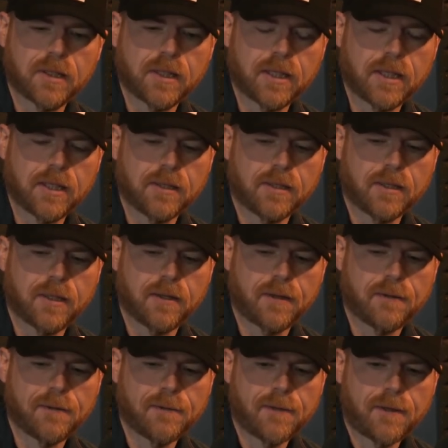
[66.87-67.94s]
And uh,
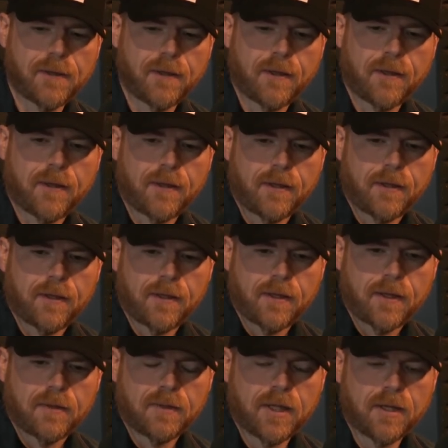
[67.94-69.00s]

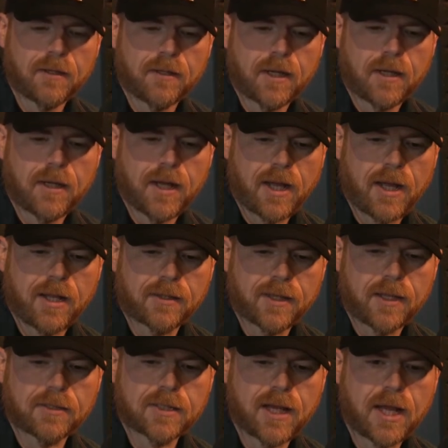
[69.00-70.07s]
then uh, at
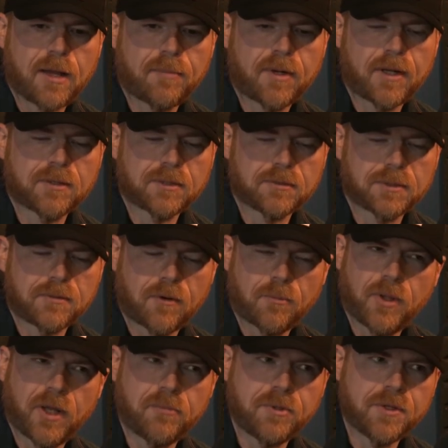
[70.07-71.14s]
that time, I'd also started
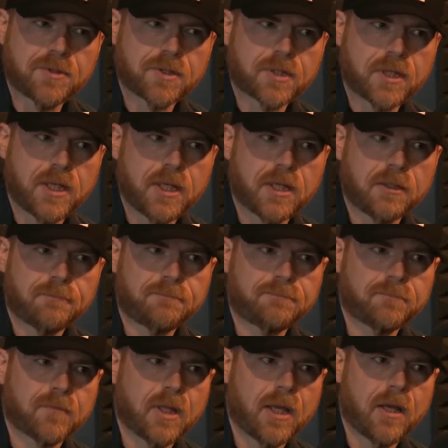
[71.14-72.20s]
playing music again
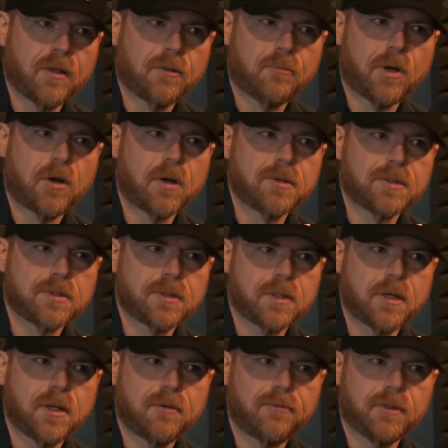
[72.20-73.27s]
out in the bars and
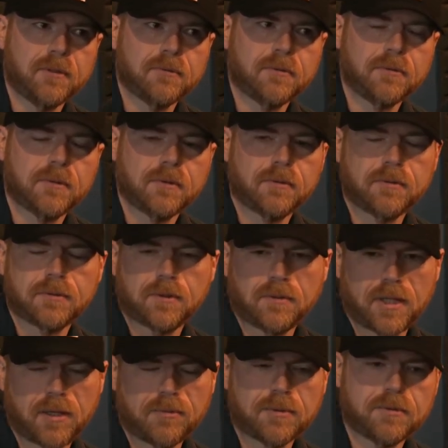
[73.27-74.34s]
stuff. And
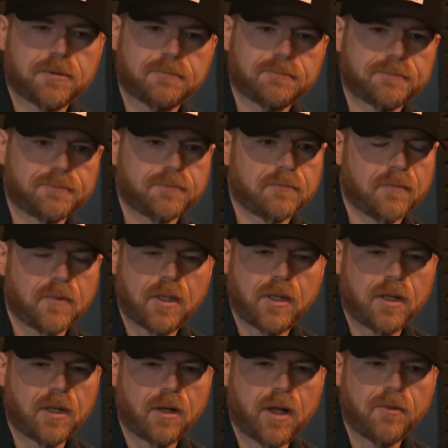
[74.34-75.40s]
so I was, you
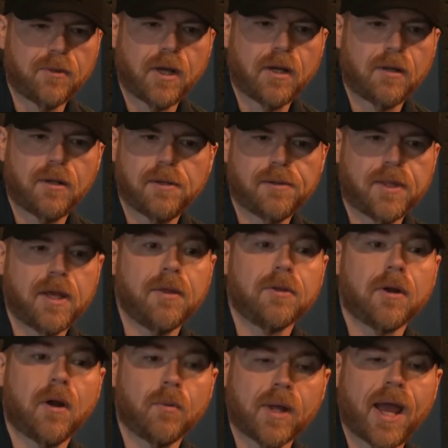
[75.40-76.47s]
know, uh, the
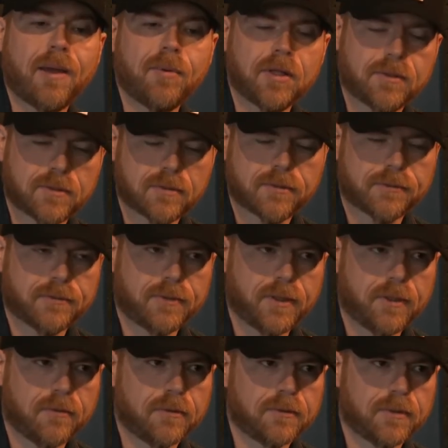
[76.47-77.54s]
other old habits,
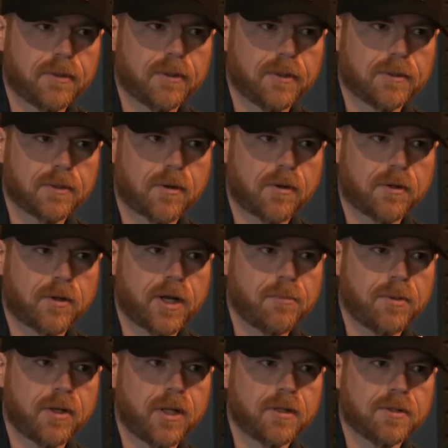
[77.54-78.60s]
you yeah. know, started creeping
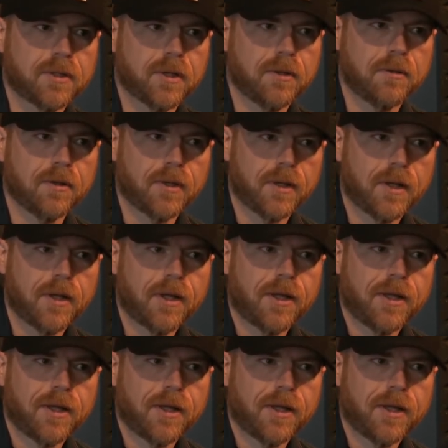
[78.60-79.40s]
in. Has a lot of sugar in it.